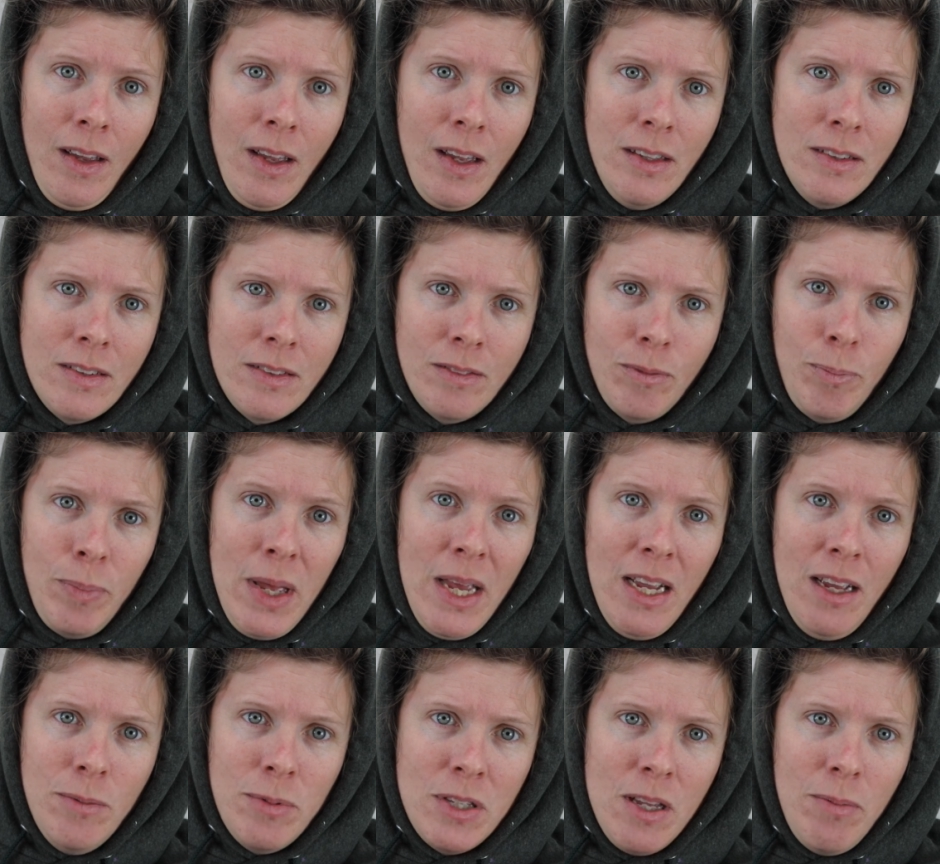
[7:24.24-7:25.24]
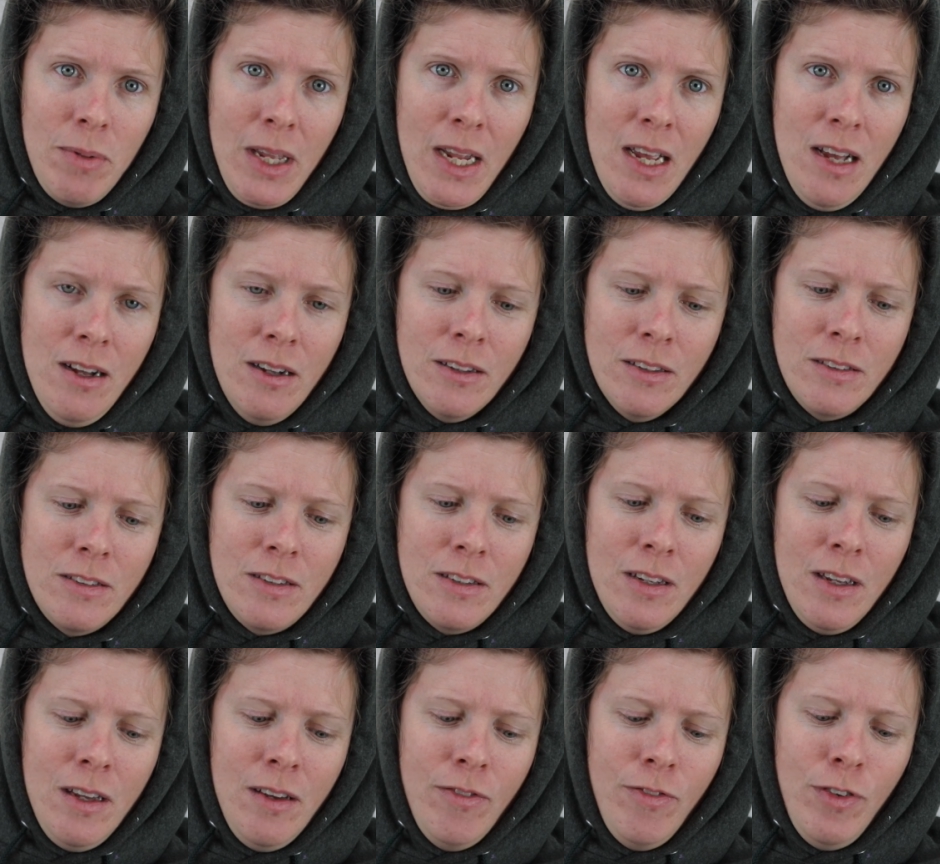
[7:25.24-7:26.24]
it's pick up something else
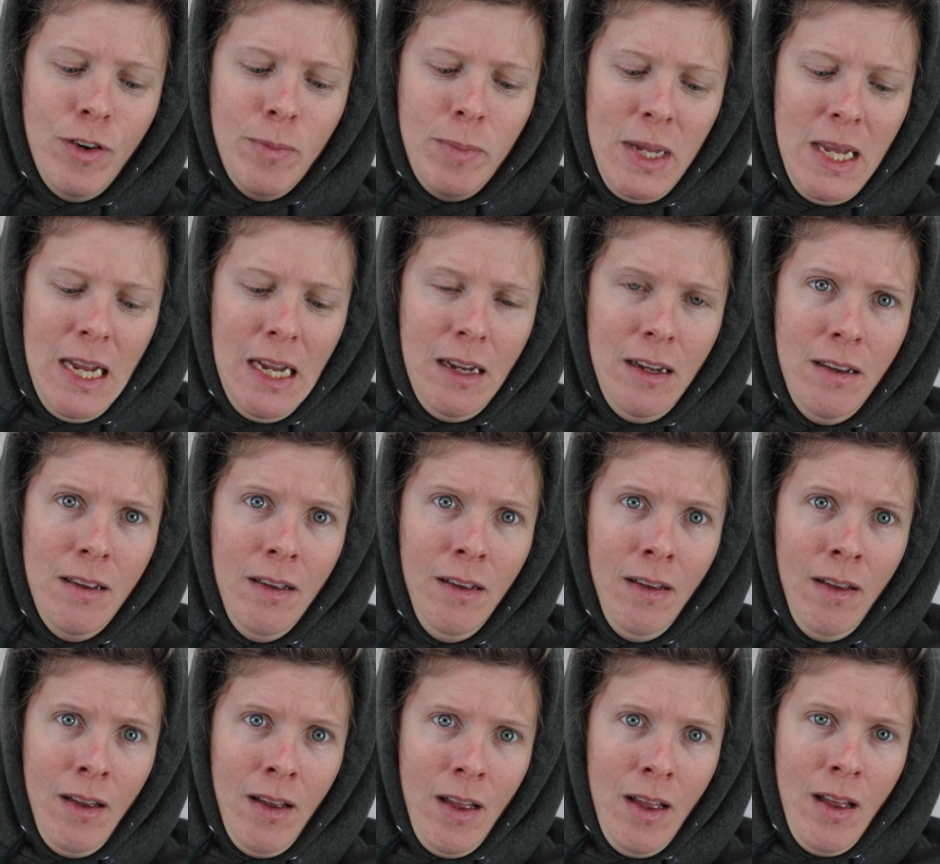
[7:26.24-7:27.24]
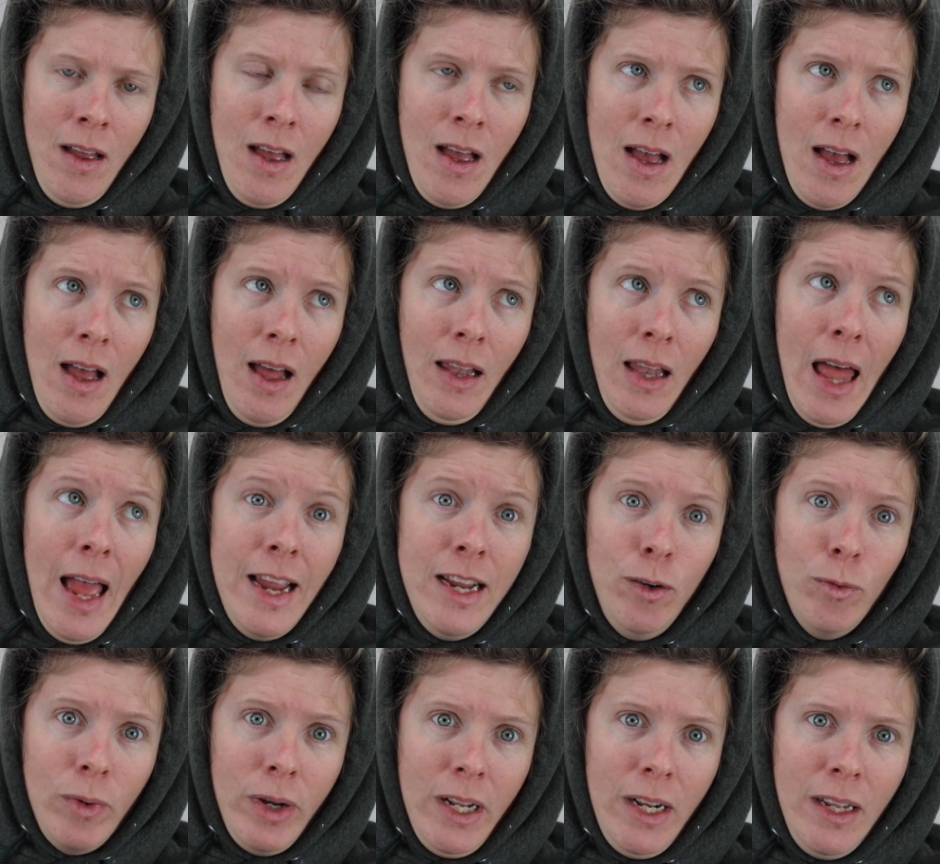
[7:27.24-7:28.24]
for me. I
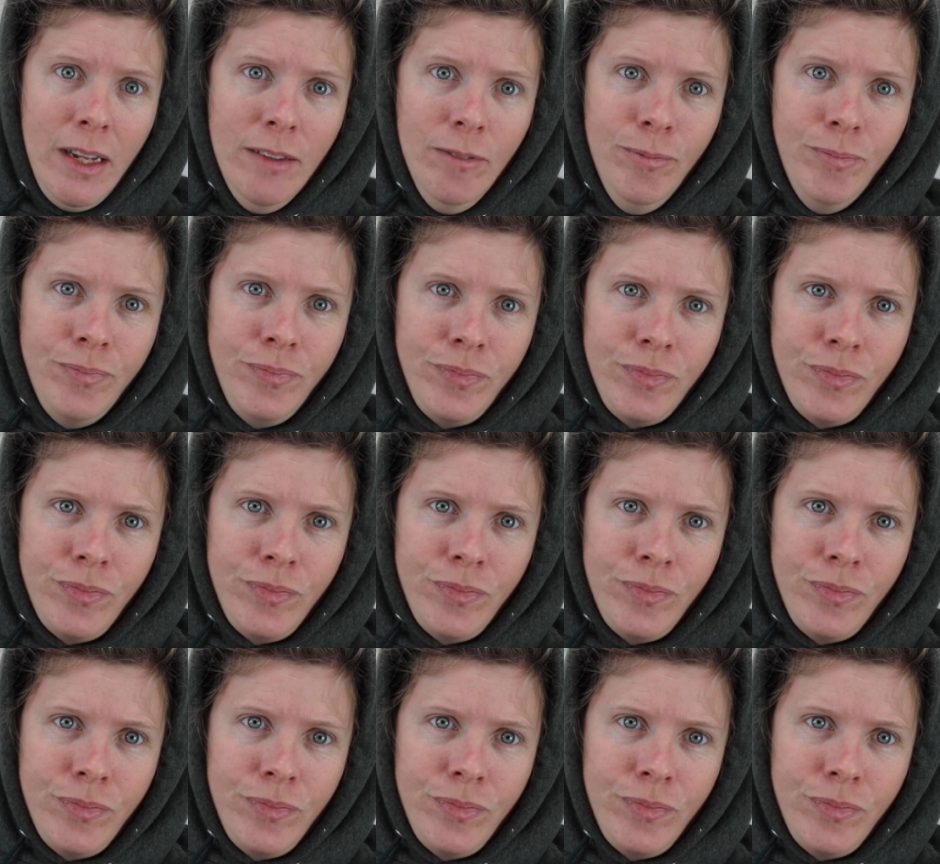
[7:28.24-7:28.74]
like reading.